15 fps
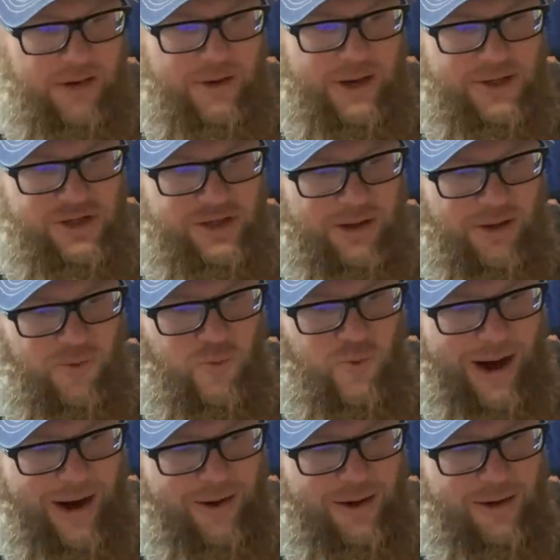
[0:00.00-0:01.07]
can still
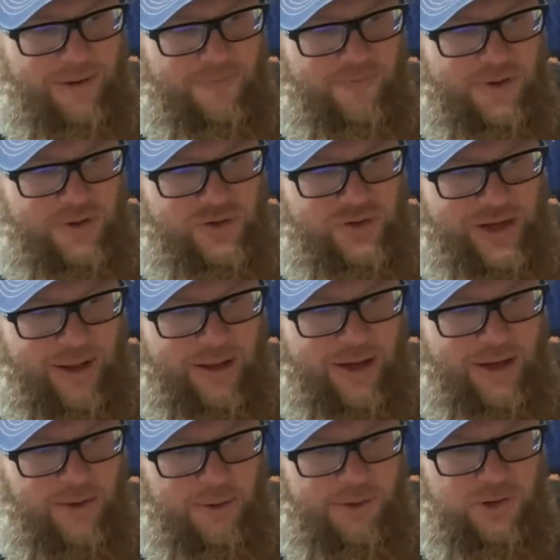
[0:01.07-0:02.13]
wear it or sell
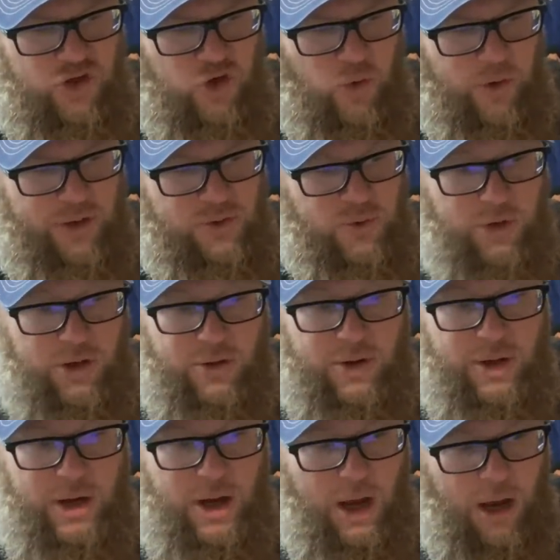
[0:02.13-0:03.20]
it, your choice, or you
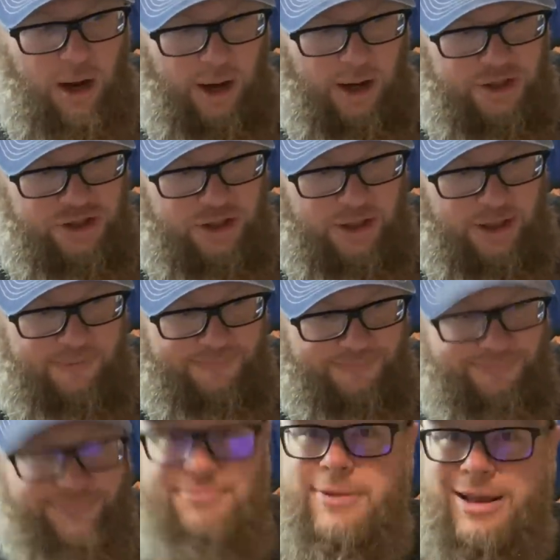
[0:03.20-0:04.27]
could auction it.
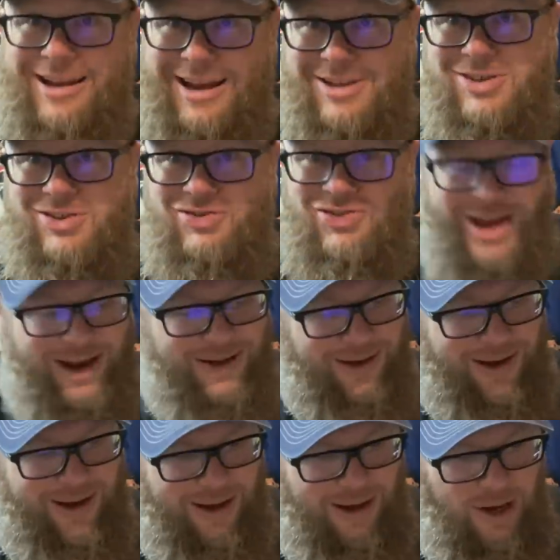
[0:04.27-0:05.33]
And that's
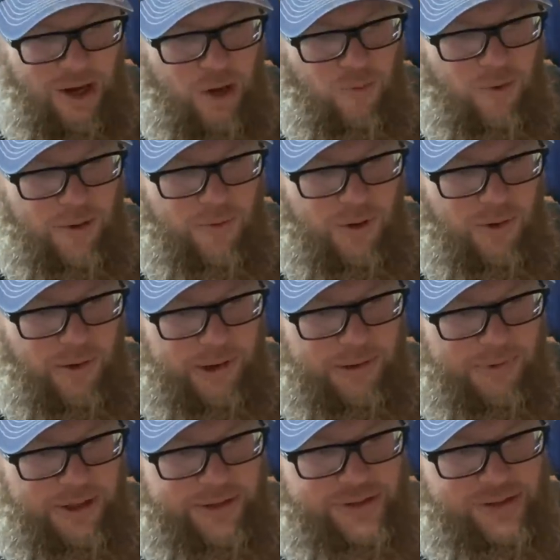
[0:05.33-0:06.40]
exactly what we're going to
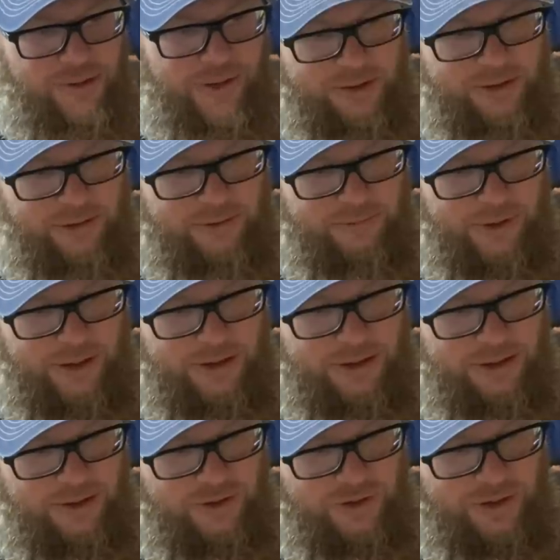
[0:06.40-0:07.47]
be doing. Too
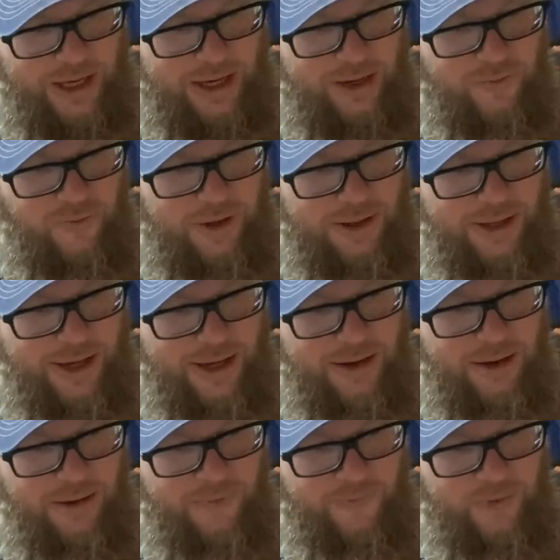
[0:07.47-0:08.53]
much to say in one
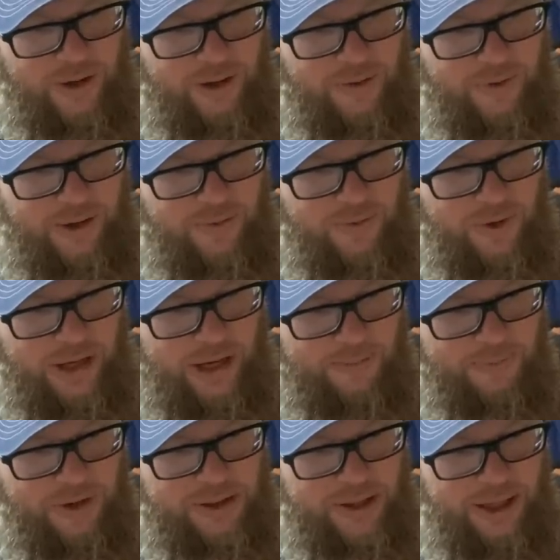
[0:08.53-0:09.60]
letter. Hopefully we will
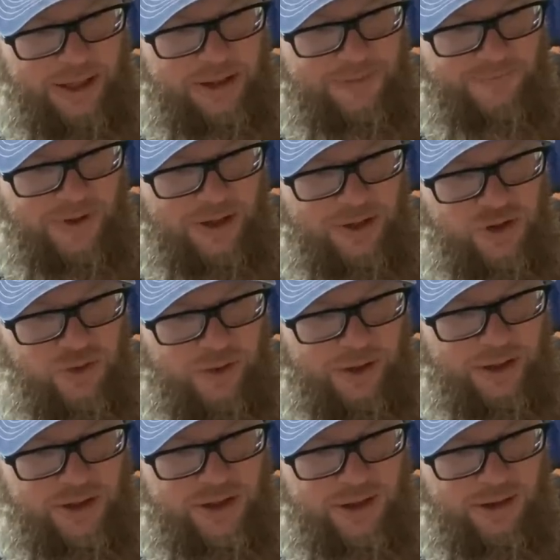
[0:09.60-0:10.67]
keep in touch, enjoy
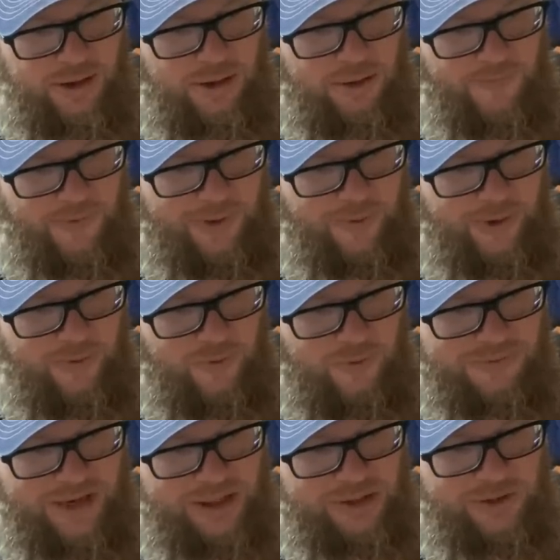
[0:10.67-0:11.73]
the shirt, and hopefully we will
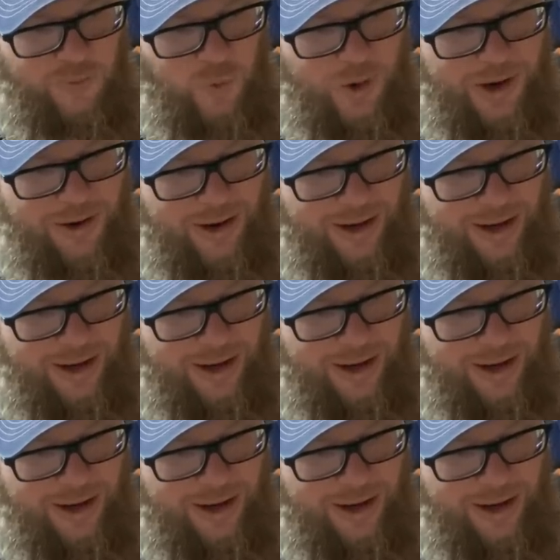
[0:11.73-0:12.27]
meet somewhere